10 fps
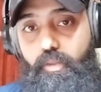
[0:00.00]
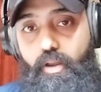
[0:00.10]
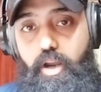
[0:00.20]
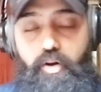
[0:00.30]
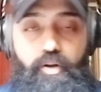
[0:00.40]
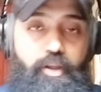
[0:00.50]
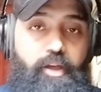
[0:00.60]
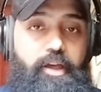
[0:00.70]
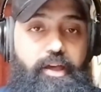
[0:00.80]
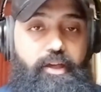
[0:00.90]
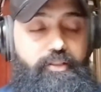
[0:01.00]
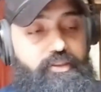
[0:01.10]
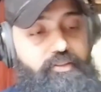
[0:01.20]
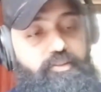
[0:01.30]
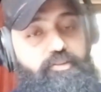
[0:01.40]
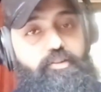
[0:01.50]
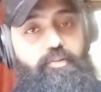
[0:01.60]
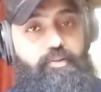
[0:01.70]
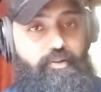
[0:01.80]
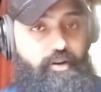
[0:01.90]
Look, this is a
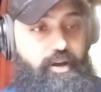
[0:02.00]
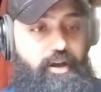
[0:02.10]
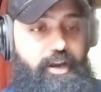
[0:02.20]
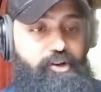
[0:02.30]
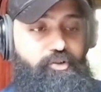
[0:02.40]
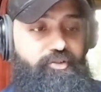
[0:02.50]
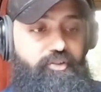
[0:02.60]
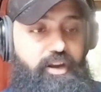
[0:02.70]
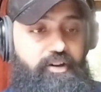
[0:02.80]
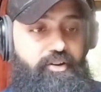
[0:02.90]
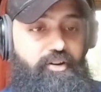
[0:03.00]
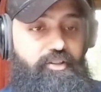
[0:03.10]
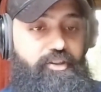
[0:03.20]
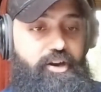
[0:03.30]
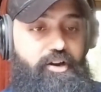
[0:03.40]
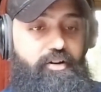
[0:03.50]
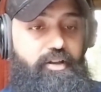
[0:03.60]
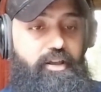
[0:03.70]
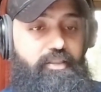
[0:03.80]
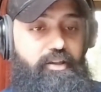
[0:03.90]
interest rate there
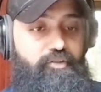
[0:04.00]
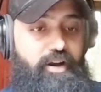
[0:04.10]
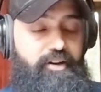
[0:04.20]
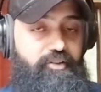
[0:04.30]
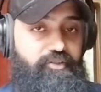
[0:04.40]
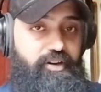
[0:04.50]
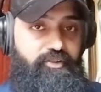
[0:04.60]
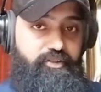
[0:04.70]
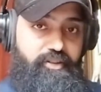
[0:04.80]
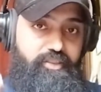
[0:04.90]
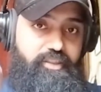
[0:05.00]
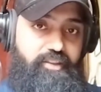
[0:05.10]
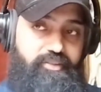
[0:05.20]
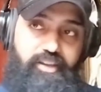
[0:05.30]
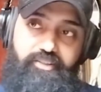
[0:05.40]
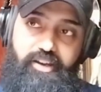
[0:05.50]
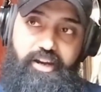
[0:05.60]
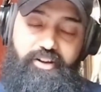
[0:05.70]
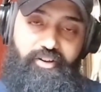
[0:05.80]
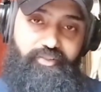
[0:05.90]
in the United States. This is an
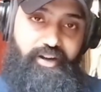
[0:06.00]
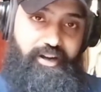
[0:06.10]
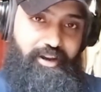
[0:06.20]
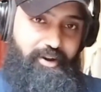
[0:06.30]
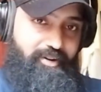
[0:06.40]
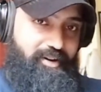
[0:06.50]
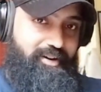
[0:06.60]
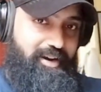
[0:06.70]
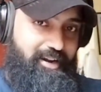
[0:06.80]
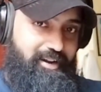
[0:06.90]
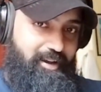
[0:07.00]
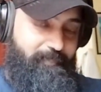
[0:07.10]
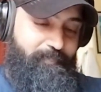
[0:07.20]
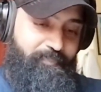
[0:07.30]
interest rate here in India.